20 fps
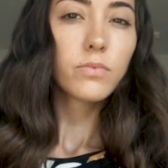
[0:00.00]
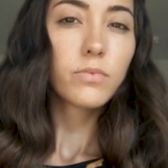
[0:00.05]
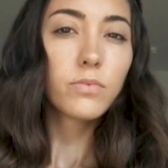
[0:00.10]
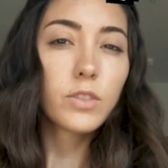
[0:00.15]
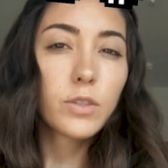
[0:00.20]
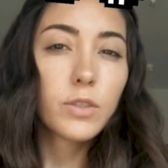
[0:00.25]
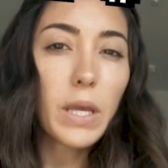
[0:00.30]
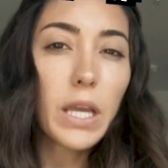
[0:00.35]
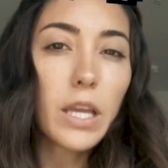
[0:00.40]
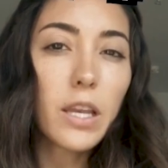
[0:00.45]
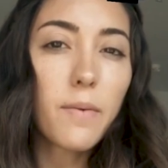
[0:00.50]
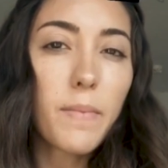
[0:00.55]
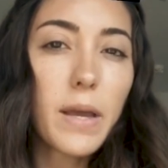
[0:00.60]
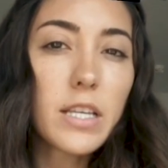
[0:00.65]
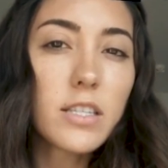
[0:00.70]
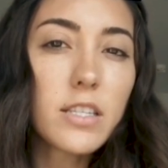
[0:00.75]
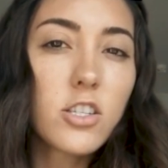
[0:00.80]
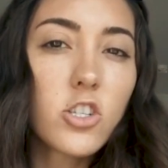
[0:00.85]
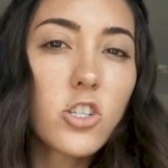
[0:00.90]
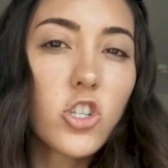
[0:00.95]
Speaking of
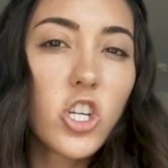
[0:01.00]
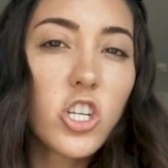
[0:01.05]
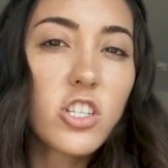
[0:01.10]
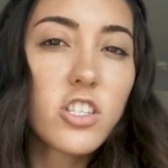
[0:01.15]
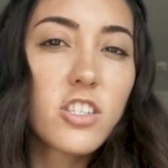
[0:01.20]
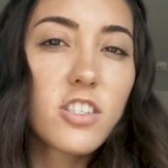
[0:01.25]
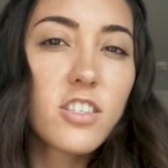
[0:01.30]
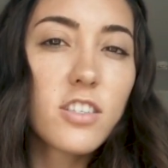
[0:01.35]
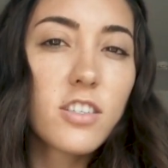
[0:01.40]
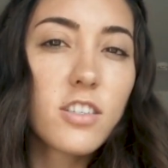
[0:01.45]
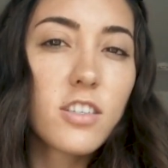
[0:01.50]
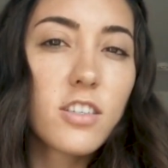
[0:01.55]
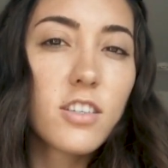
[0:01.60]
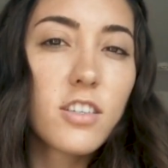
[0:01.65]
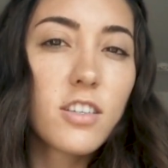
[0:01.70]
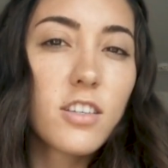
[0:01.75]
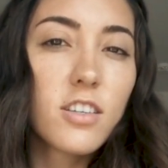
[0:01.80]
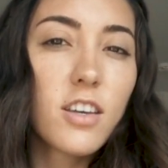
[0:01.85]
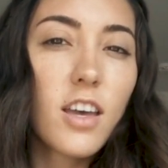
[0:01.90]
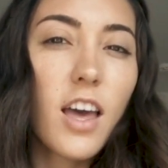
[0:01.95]
messages,
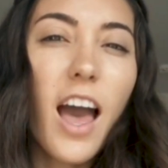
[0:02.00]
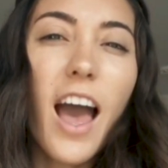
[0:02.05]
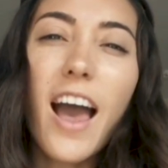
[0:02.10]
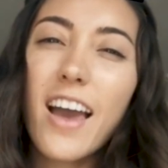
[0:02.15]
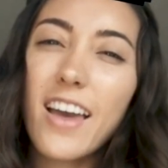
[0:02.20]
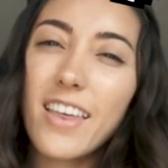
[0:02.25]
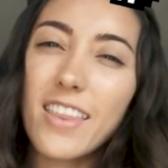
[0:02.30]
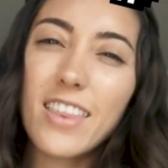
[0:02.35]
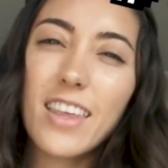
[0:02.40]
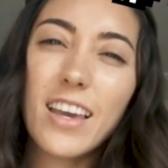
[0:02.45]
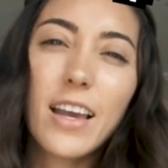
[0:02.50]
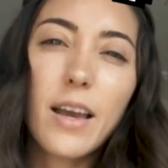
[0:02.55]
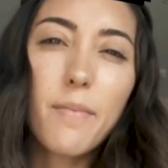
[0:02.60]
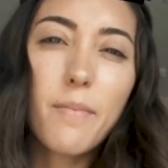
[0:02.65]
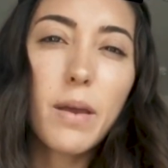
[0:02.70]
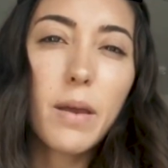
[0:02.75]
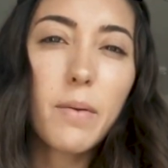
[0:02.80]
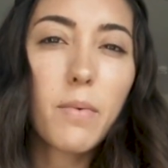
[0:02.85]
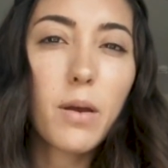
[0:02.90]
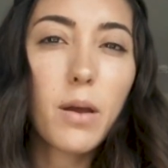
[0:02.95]
I think I've
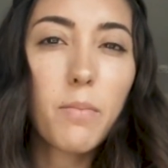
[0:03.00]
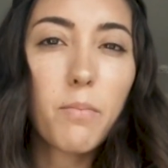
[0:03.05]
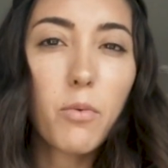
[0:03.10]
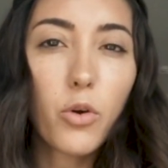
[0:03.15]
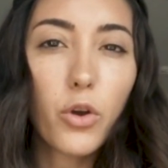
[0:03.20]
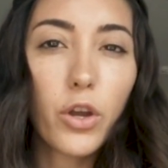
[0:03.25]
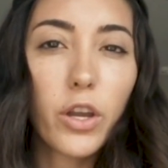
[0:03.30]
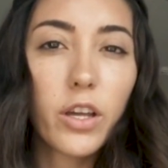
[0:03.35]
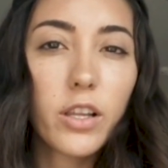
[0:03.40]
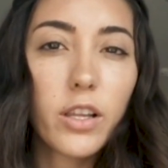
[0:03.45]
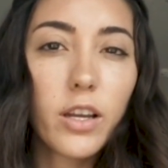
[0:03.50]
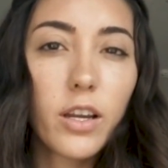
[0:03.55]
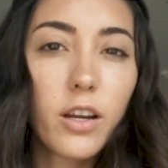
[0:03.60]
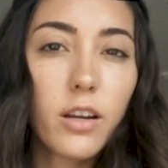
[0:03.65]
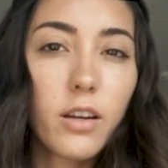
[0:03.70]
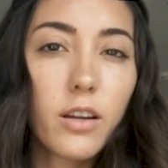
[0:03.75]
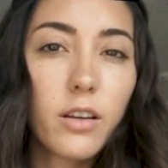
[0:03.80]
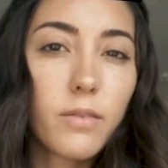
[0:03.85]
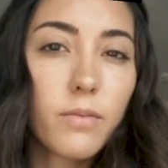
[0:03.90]
made my point clear.